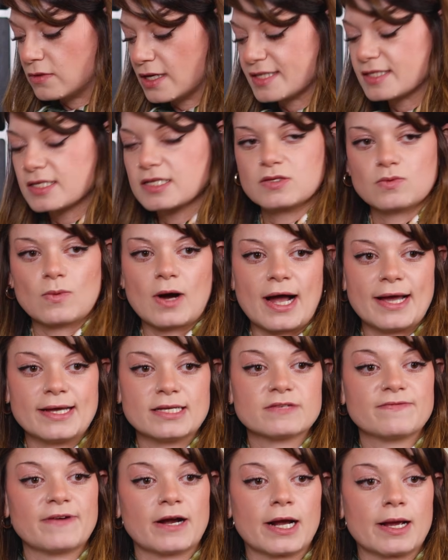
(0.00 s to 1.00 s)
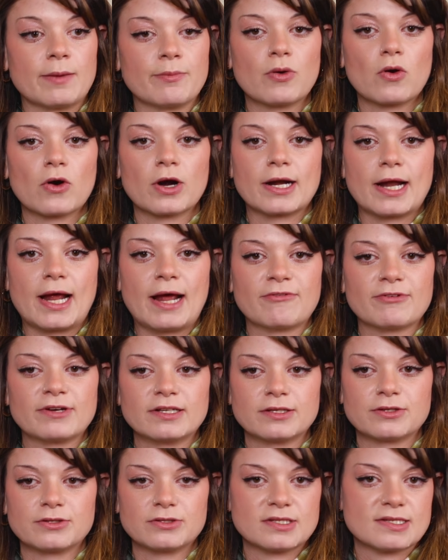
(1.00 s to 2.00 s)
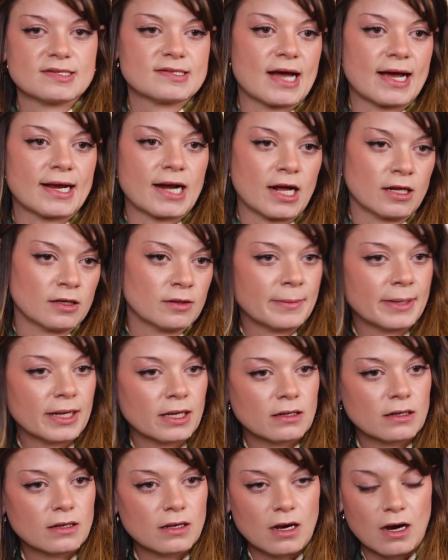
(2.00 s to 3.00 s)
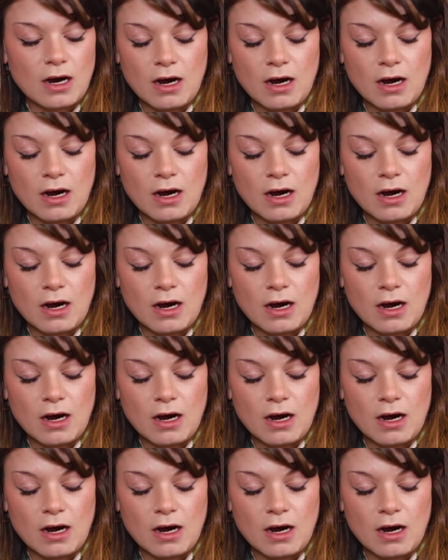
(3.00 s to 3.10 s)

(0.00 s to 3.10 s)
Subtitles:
This is why it's very important. Every little design element